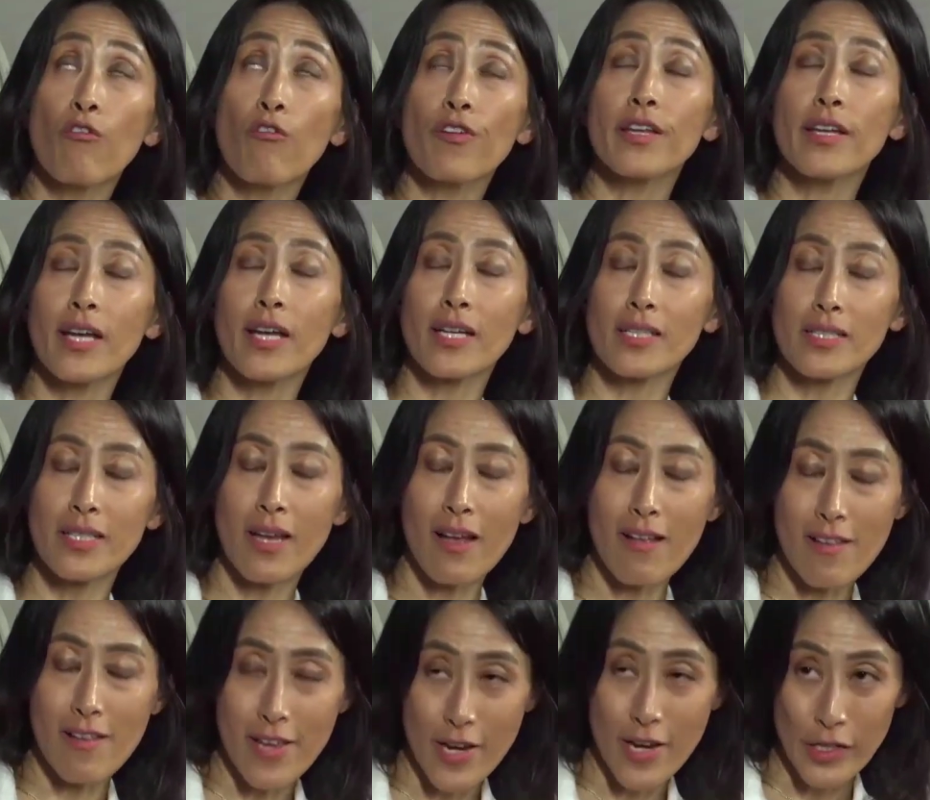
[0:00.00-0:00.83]
over the
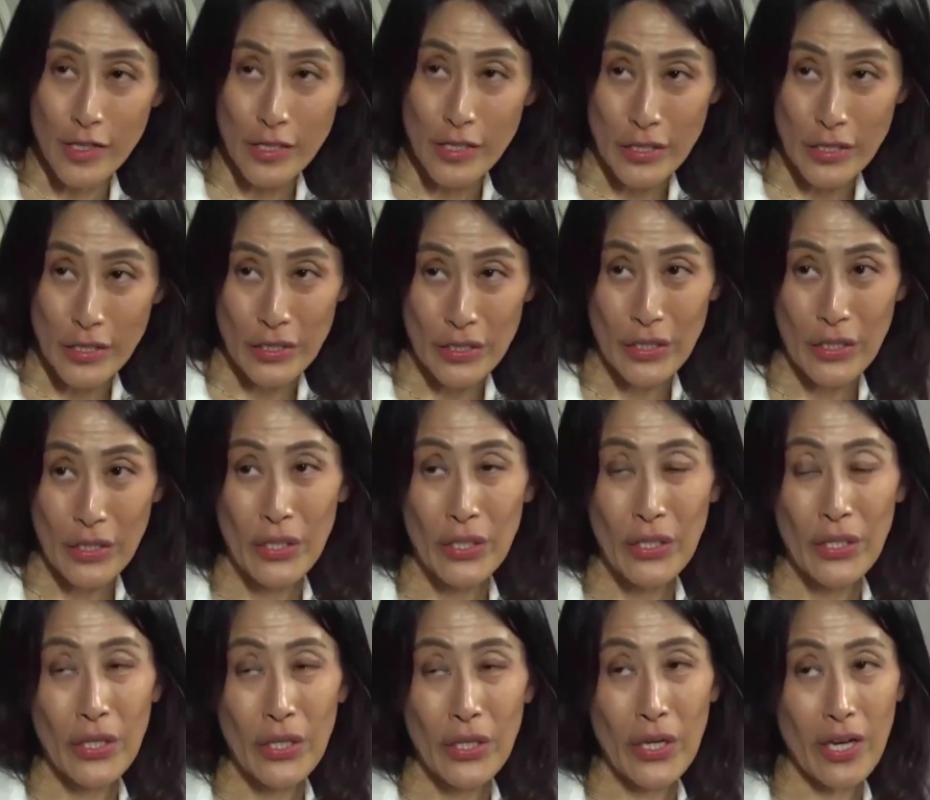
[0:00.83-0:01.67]
next 10 years
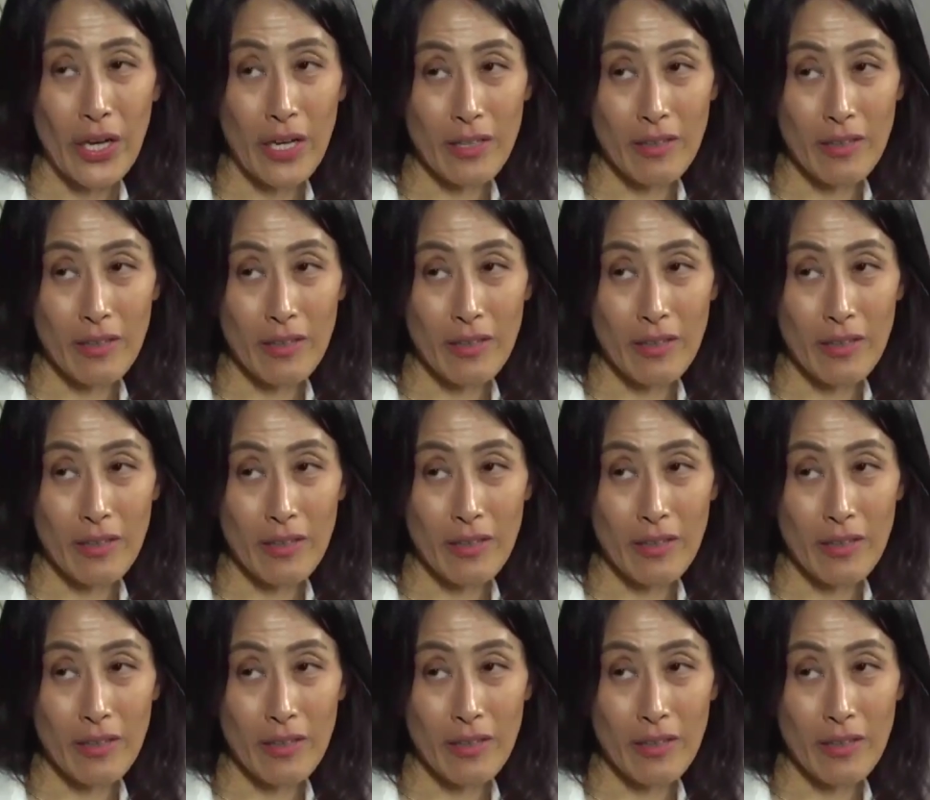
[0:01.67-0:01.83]
yeah.